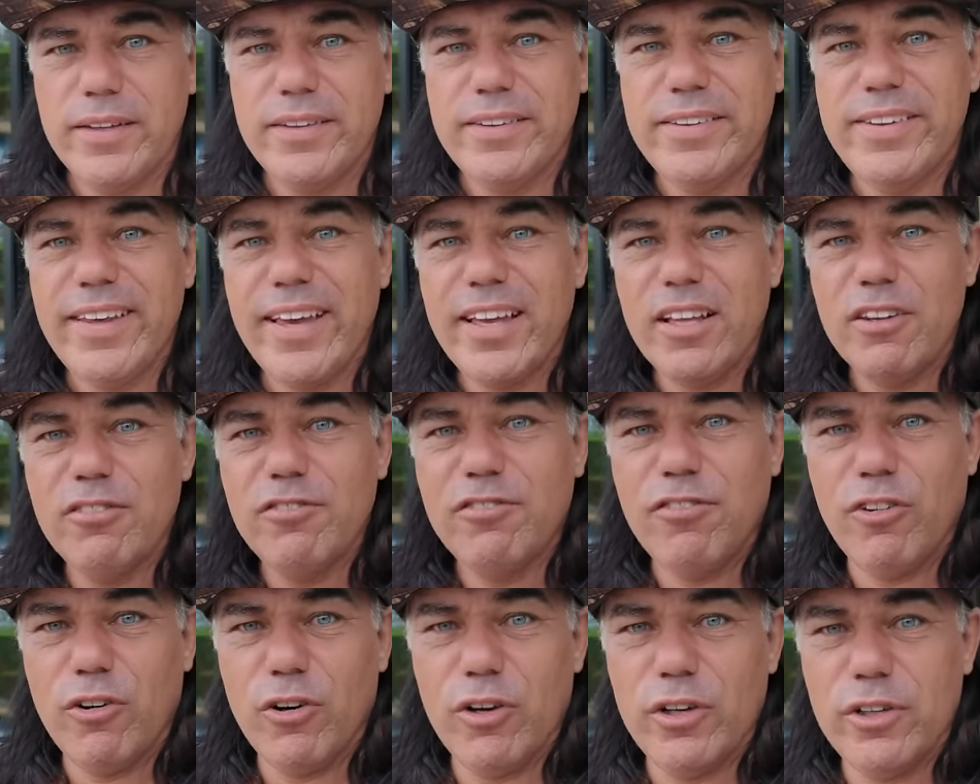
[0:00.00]
That
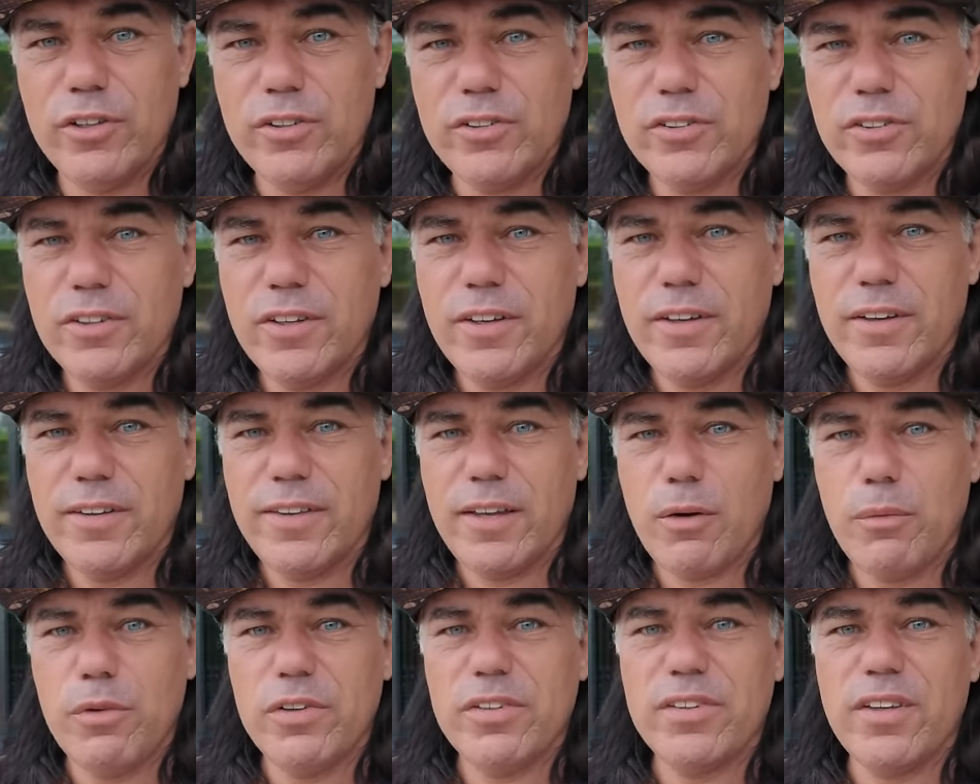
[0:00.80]
voice
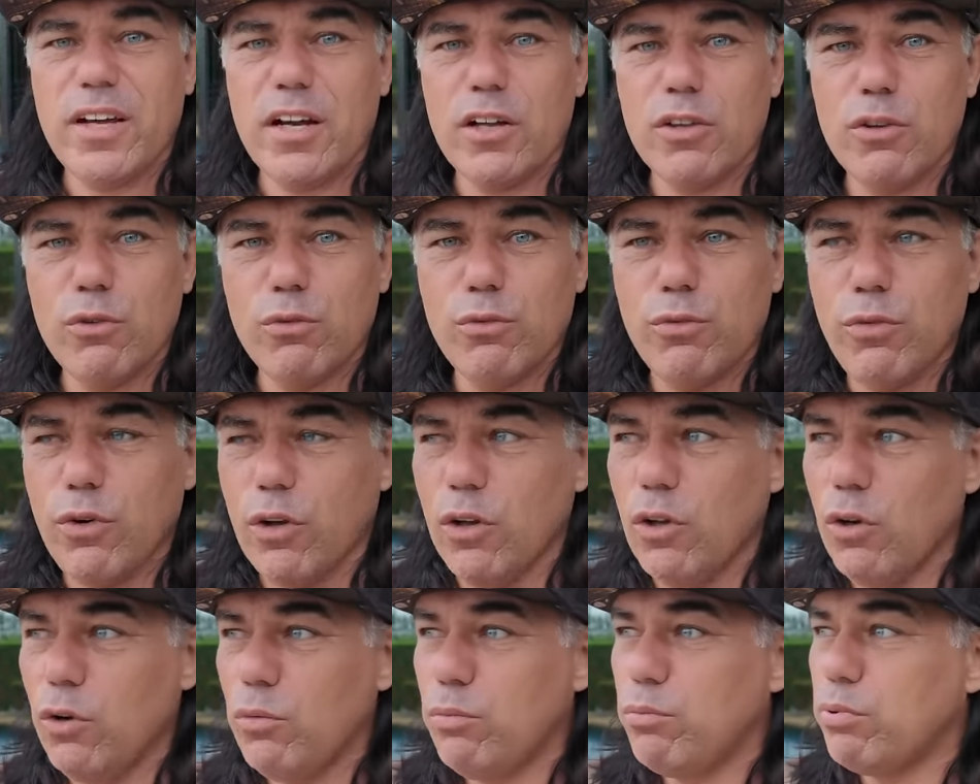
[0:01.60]
that we started to
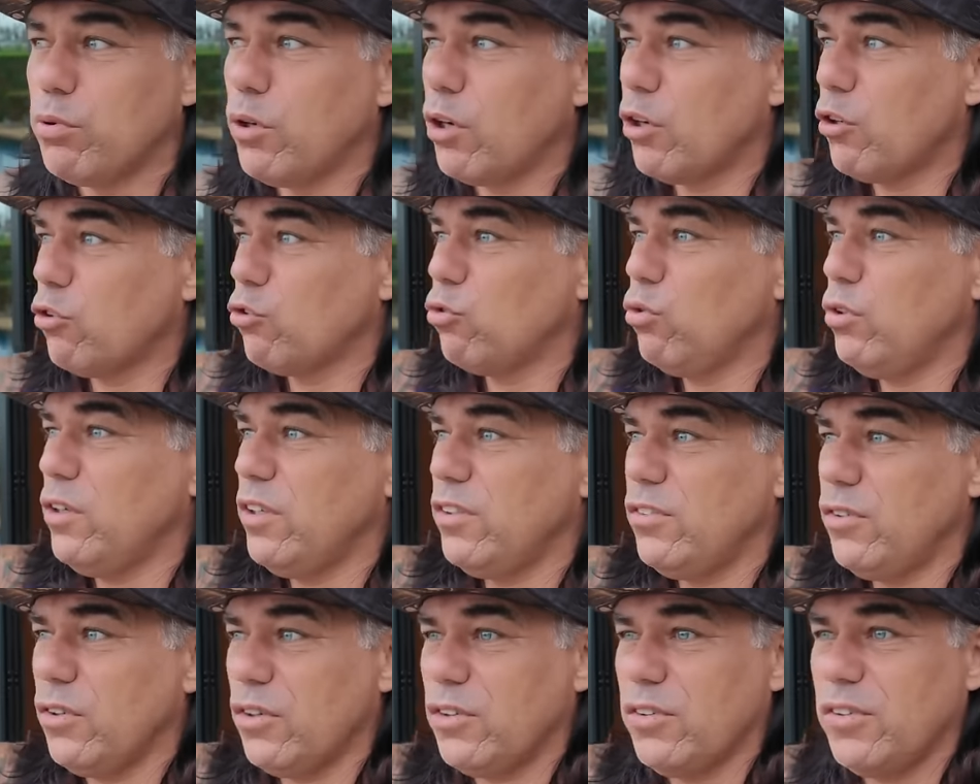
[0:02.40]
follow brought us to
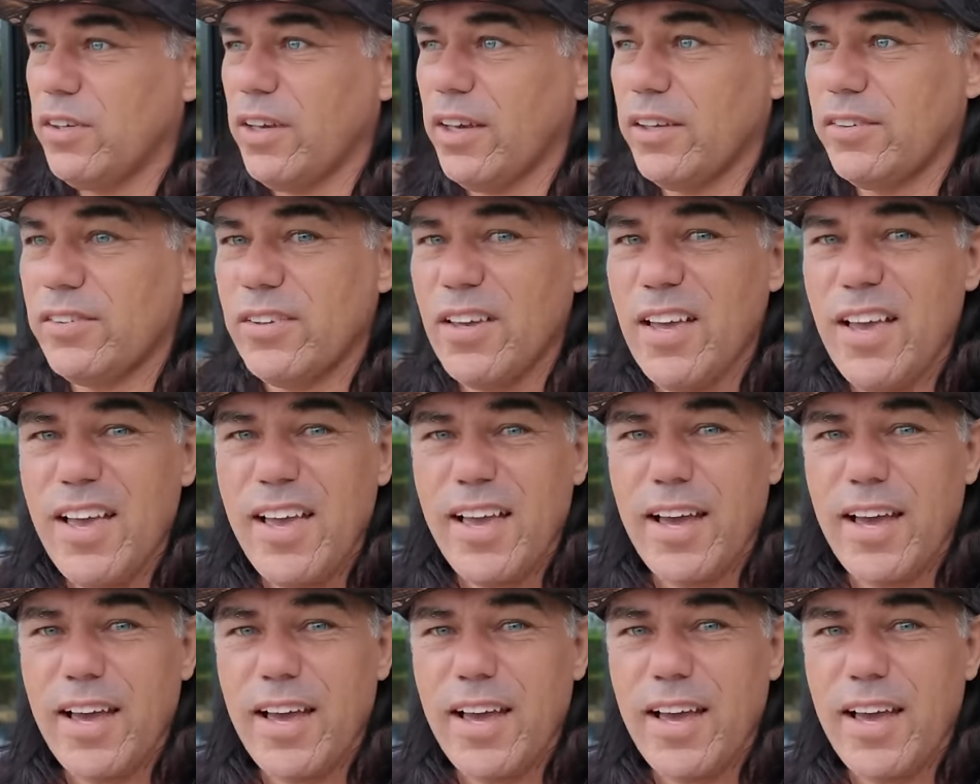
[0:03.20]
this success.